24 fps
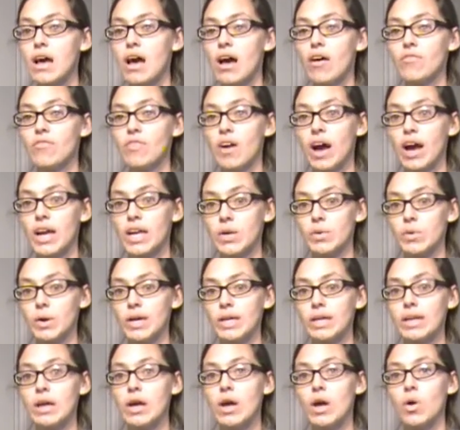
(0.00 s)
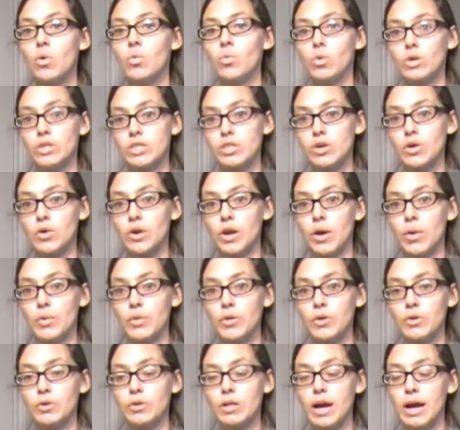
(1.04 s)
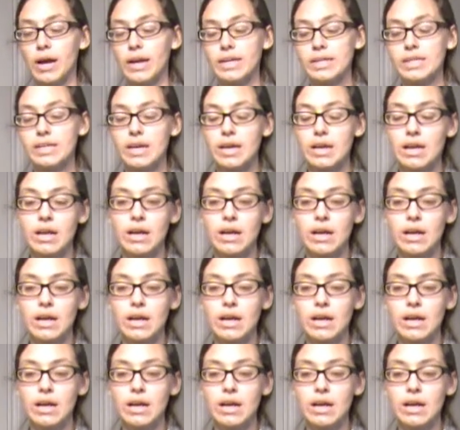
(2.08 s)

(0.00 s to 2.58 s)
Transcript: evaluate what's going on with your client.